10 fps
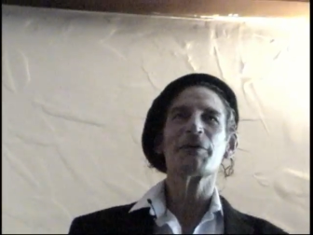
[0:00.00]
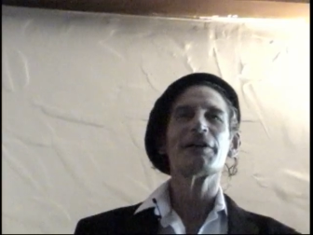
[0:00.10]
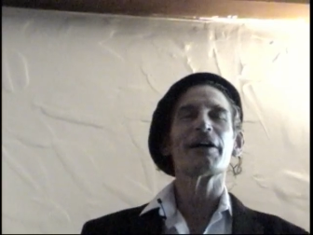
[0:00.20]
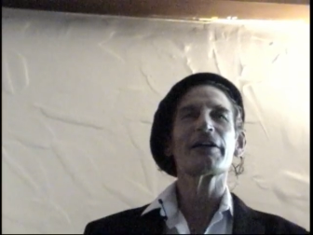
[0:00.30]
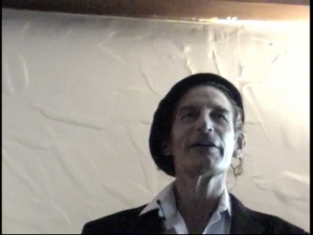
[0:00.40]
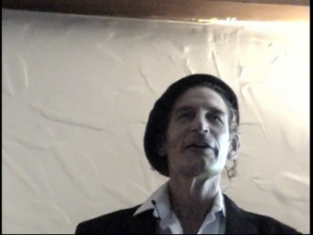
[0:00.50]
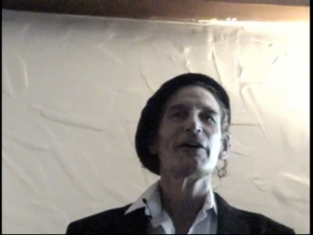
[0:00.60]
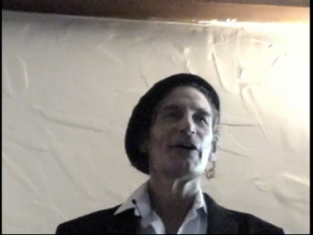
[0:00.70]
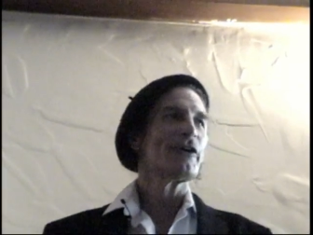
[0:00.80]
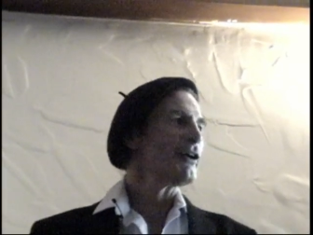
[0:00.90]
of my neck.
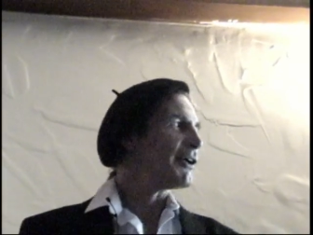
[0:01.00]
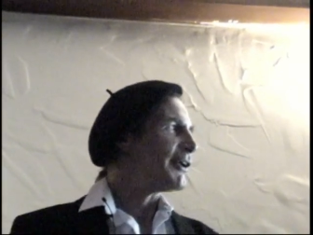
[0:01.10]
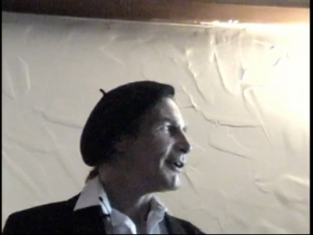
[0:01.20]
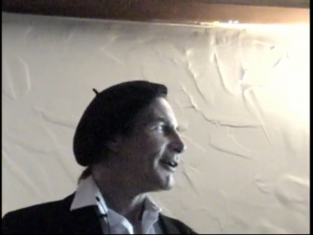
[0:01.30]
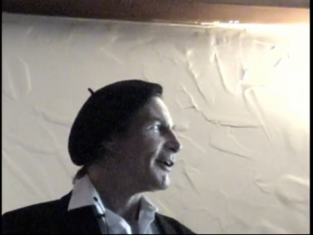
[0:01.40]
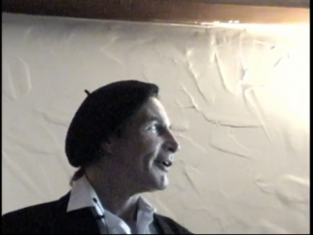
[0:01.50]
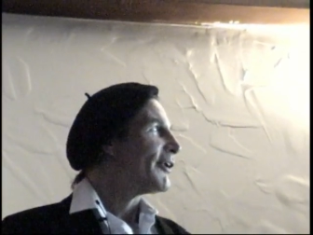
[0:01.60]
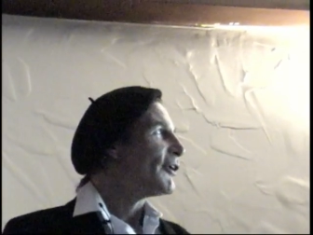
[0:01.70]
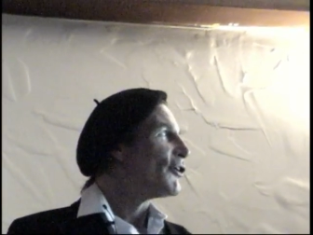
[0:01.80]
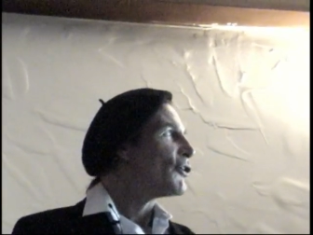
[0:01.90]
Okay.
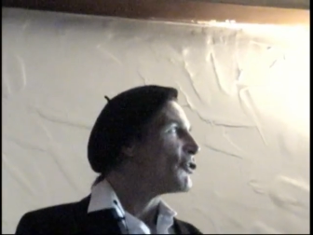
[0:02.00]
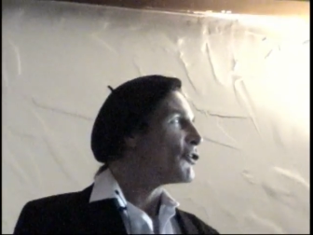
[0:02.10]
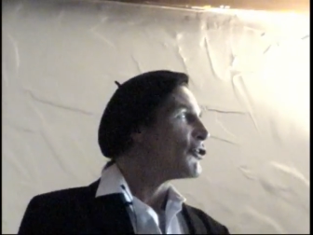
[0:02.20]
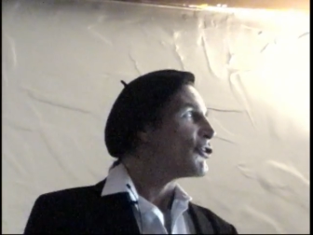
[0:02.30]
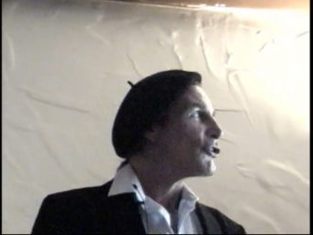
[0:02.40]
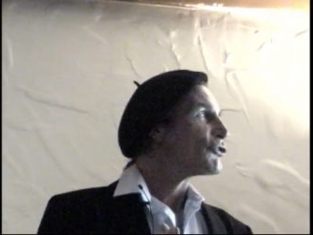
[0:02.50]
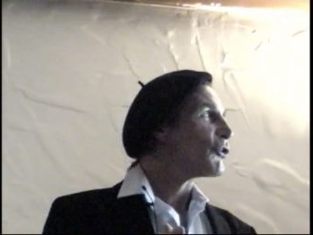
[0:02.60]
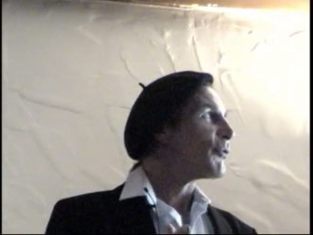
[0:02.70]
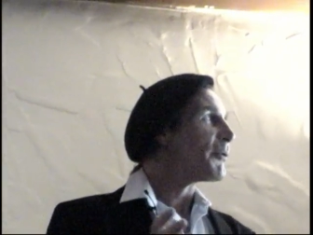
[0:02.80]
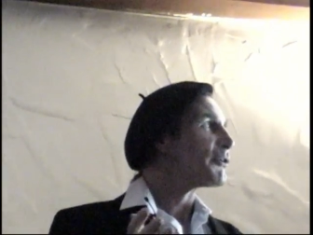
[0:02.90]

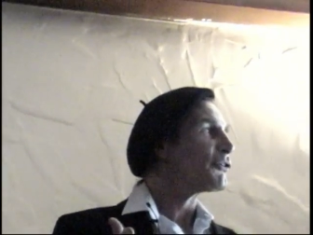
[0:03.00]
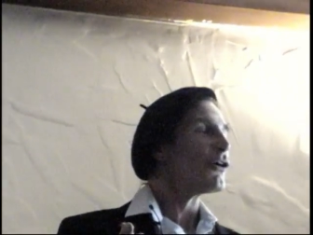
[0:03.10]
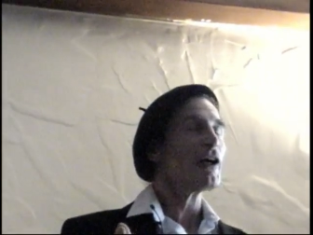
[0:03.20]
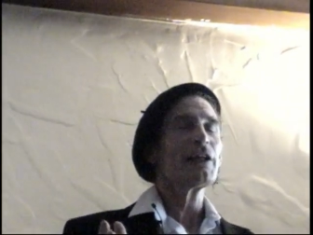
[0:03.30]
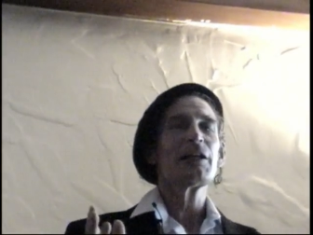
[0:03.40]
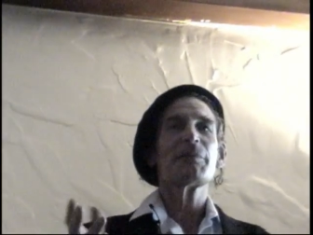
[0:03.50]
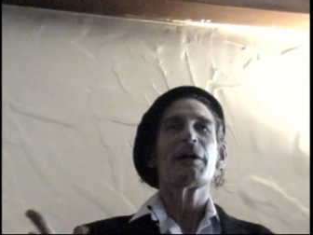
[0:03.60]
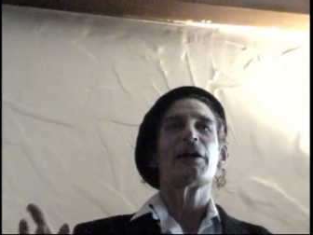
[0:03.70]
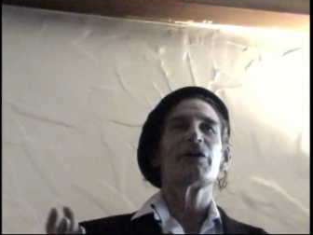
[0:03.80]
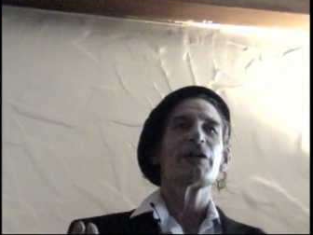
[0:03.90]
So what we're talking
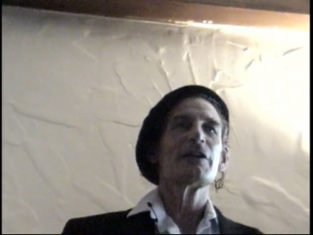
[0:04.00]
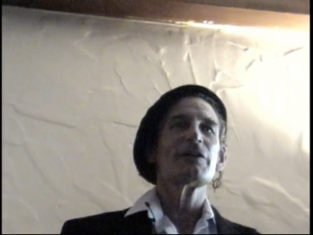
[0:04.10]
about